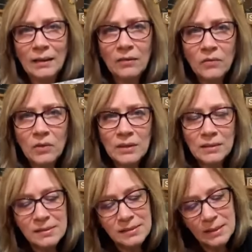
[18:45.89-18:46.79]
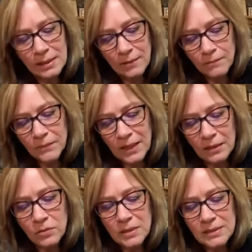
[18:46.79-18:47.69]
And if you can see,
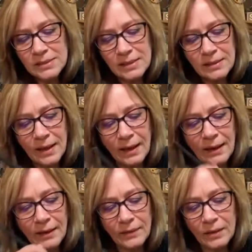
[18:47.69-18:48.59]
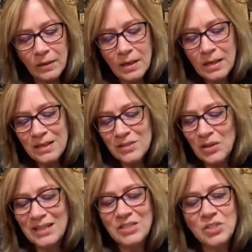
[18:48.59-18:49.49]
yeah, you can see that on there.
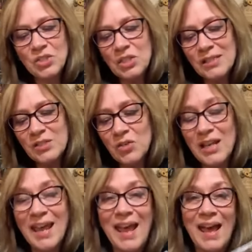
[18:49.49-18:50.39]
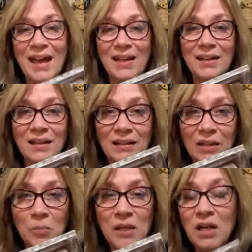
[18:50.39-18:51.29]
So it's just gonna add a
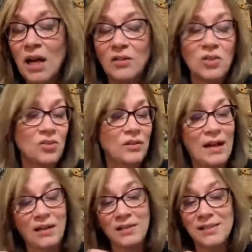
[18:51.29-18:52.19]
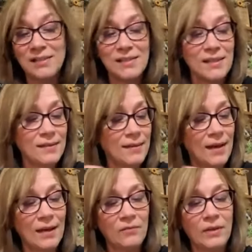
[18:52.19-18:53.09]
little bit of color. You're not gonna see a
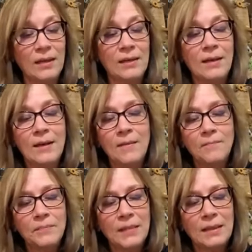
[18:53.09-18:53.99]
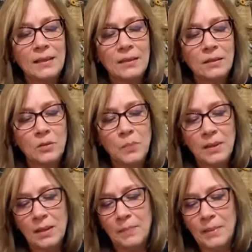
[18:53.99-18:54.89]
lot of it. Get a little
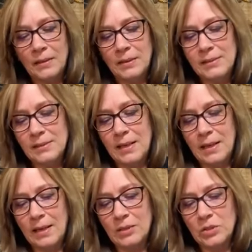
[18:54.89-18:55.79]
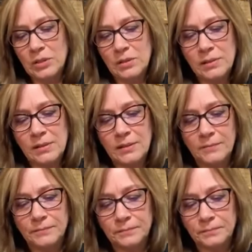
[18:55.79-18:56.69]
bit up on these edges.